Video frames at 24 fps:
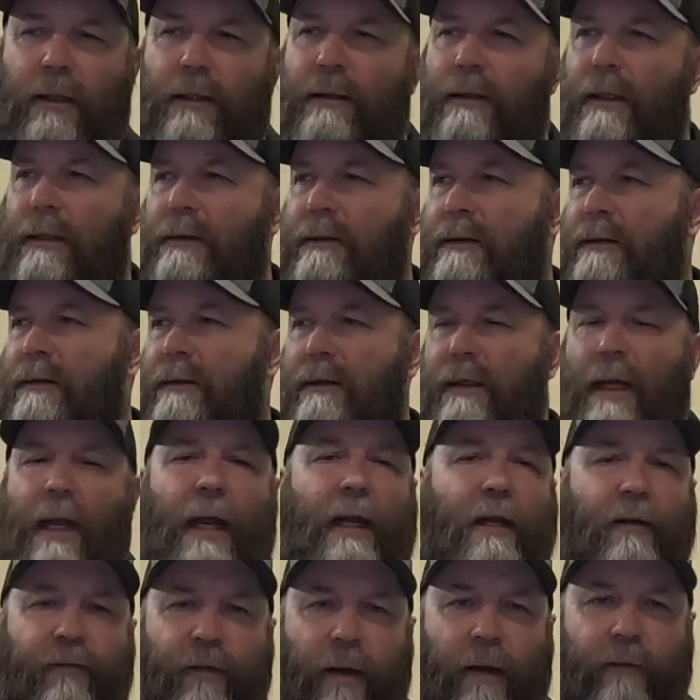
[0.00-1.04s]
That's
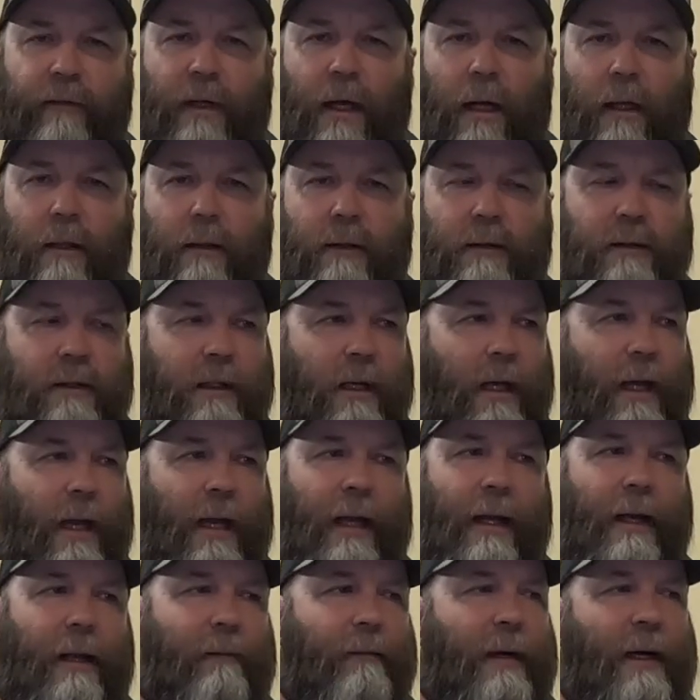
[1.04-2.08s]
$85.
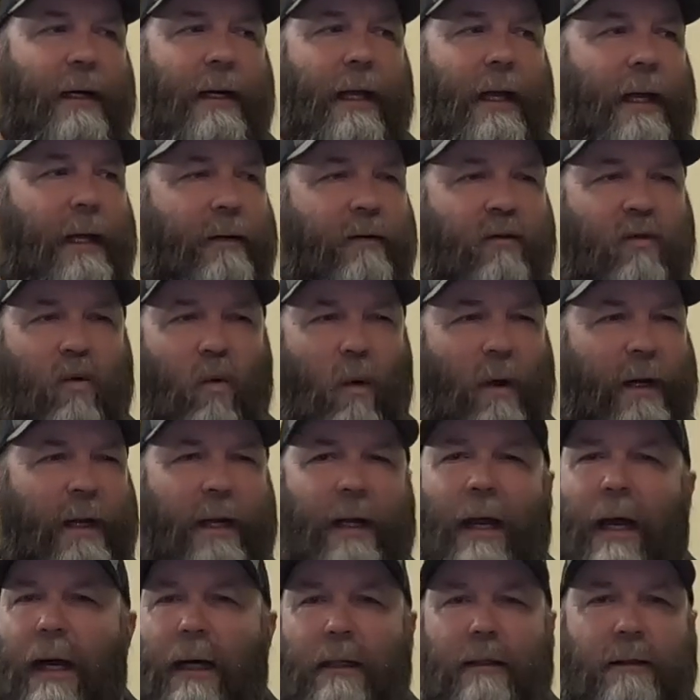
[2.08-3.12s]
And I might have had
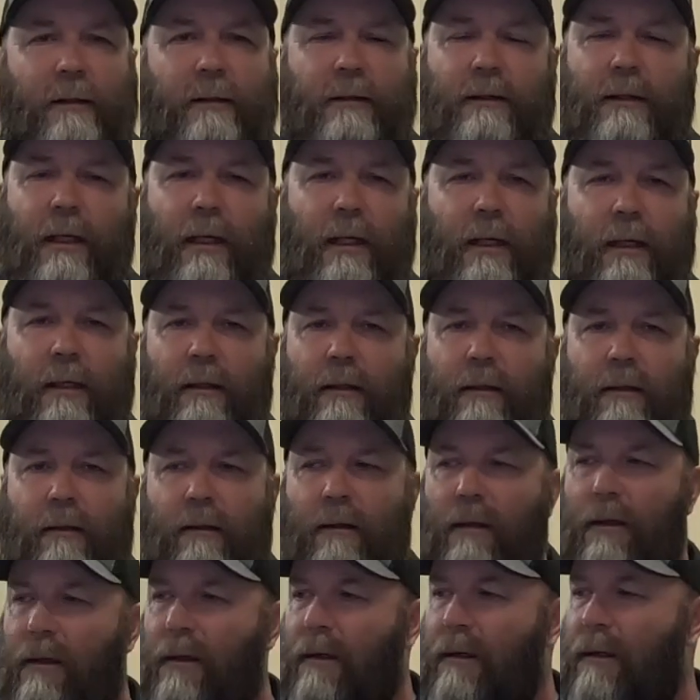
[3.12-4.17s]
$20 in
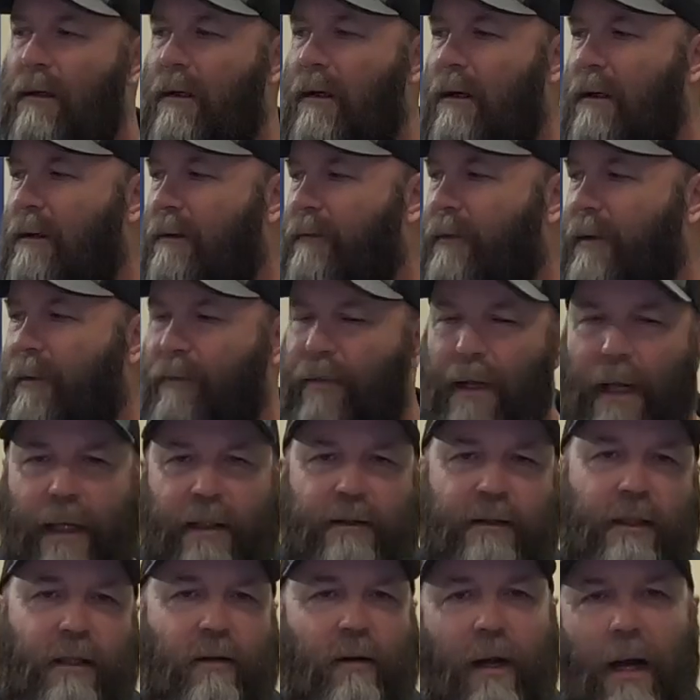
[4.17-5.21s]
the
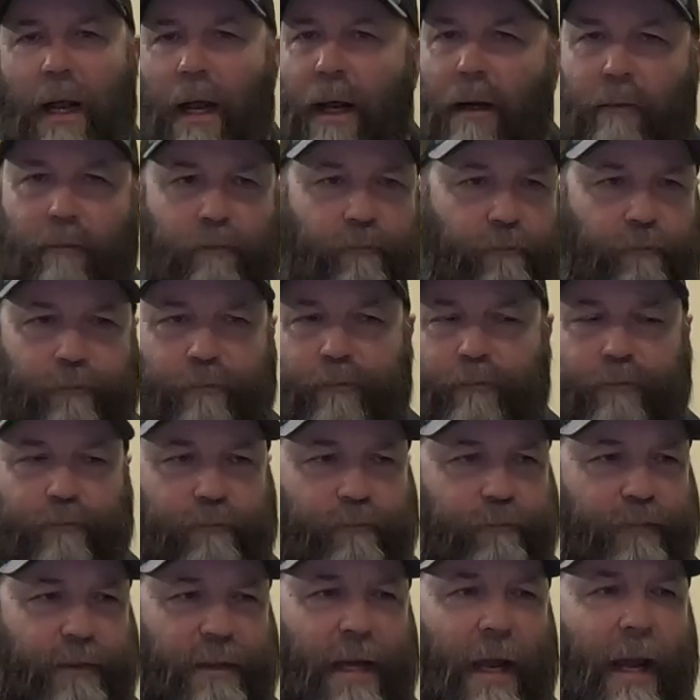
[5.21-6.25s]
plastic rack,
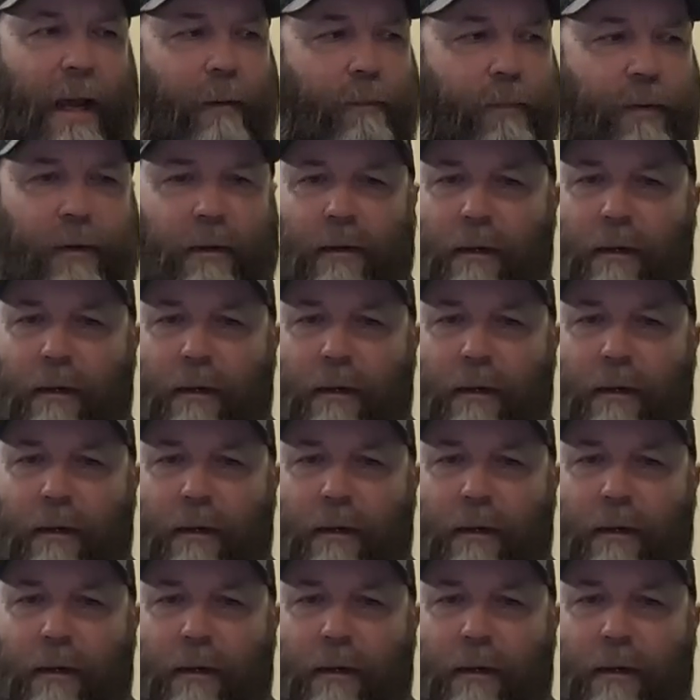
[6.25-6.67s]
tape,